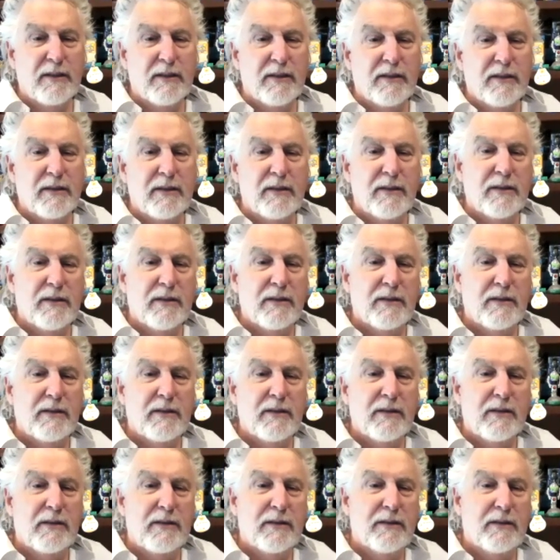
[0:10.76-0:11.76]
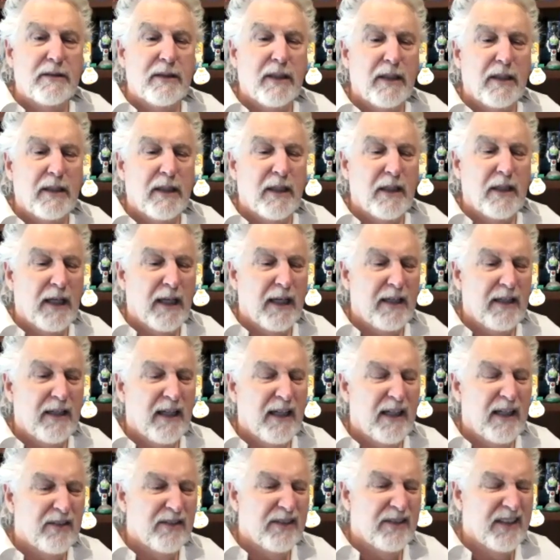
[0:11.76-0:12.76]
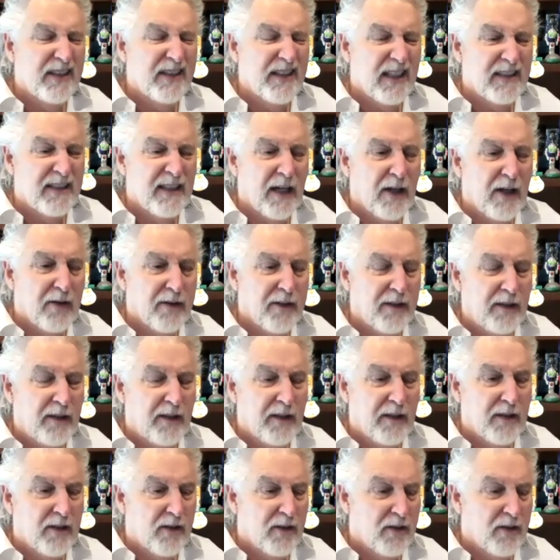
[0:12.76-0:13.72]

Mm-hmm. And I, I don't think that's healthy.